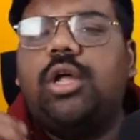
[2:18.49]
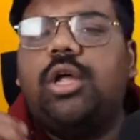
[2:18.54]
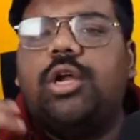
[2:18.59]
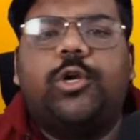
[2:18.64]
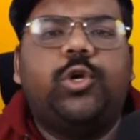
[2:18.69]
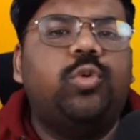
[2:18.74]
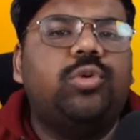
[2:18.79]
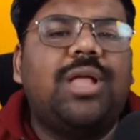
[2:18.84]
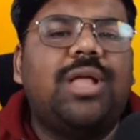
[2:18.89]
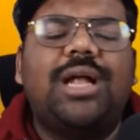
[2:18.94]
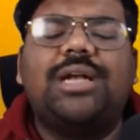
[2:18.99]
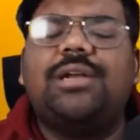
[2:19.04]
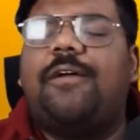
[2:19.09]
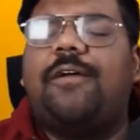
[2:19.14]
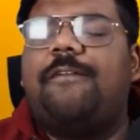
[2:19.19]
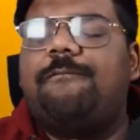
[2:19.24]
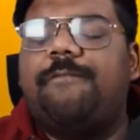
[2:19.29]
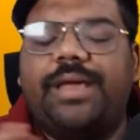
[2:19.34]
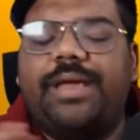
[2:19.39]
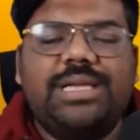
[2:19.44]
Do that.
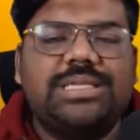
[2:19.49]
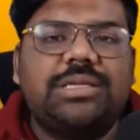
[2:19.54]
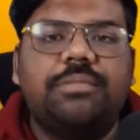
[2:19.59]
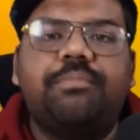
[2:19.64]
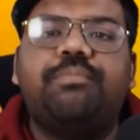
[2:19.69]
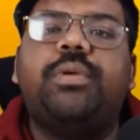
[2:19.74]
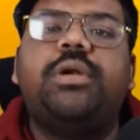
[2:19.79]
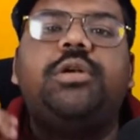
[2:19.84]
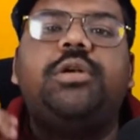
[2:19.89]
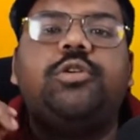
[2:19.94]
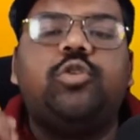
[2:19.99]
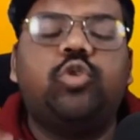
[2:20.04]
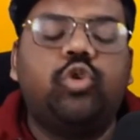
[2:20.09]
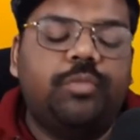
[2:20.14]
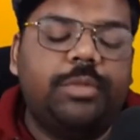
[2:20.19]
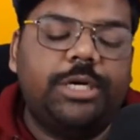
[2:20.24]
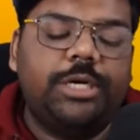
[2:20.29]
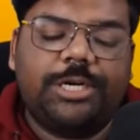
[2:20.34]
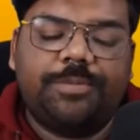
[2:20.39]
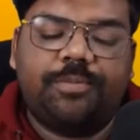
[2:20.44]
Very simple
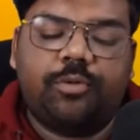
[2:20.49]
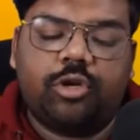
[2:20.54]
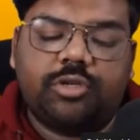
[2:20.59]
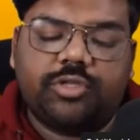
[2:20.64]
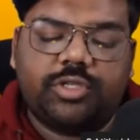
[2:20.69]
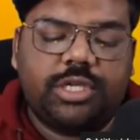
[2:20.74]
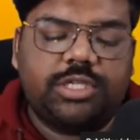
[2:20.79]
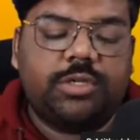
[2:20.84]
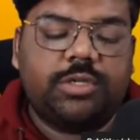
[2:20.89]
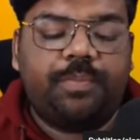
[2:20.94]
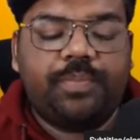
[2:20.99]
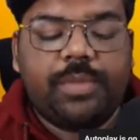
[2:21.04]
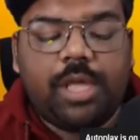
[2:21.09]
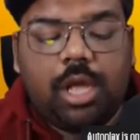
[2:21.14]
2-minute process.